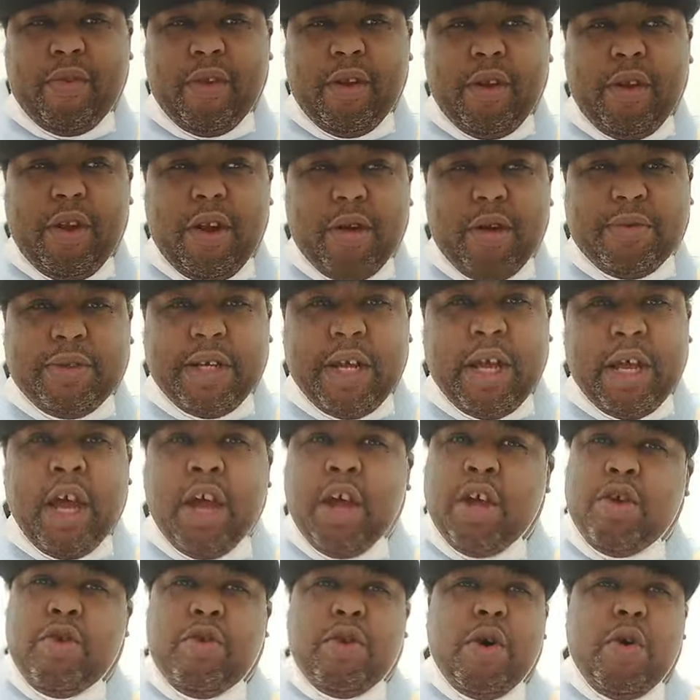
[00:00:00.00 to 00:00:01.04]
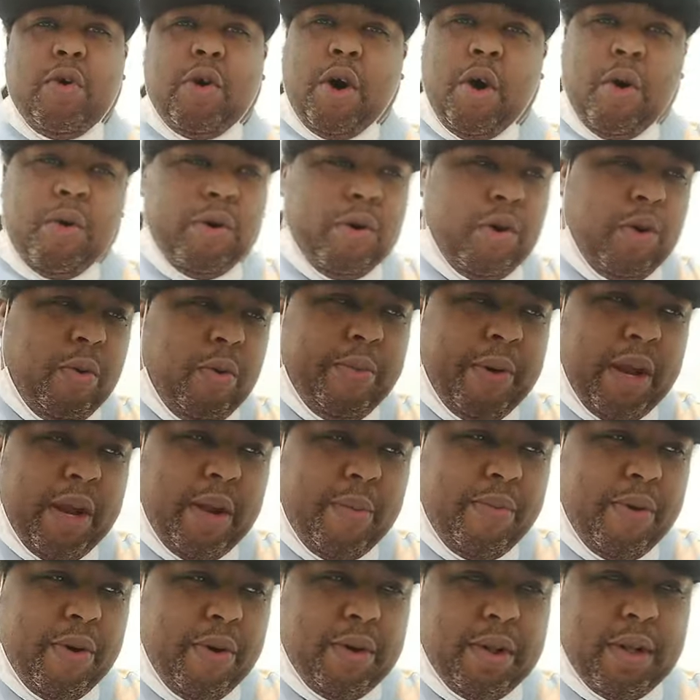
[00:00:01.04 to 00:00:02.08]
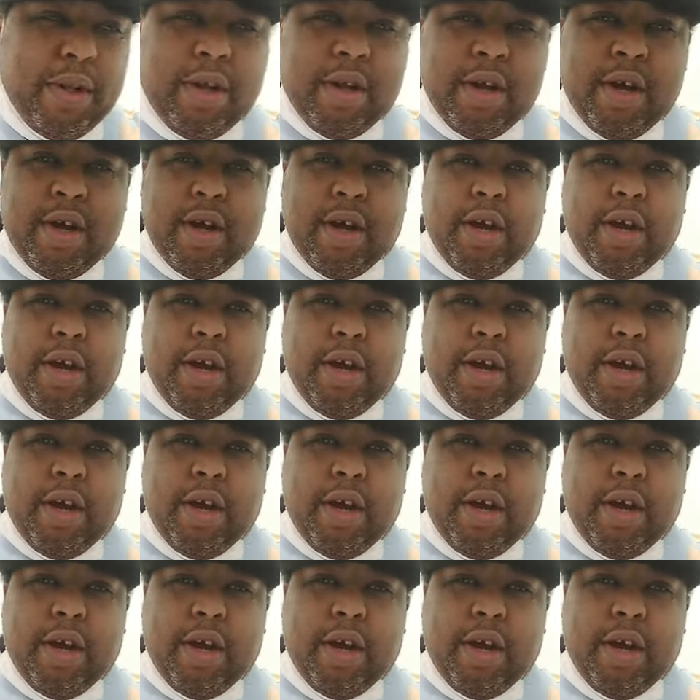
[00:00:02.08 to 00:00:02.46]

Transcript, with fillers: You know what I'm saying? You know Cotto gonna be in the building.